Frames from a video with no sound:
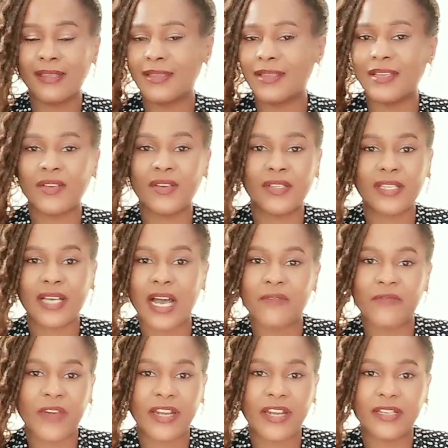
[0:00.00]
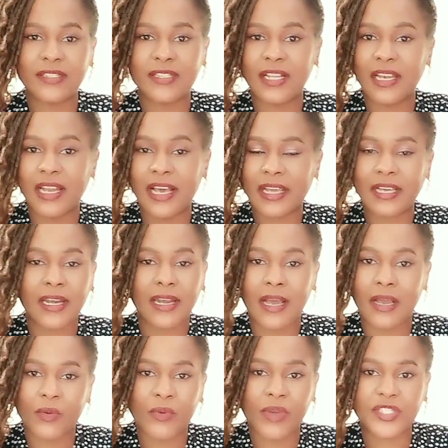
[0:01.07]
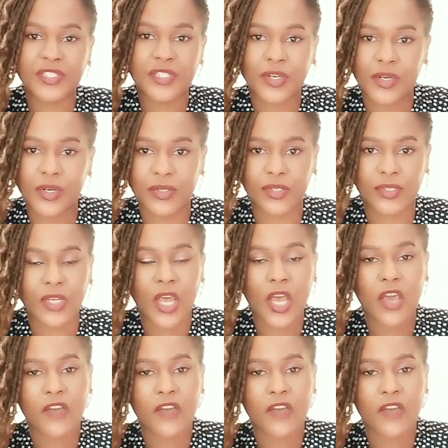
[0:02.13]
They don't have anything like language course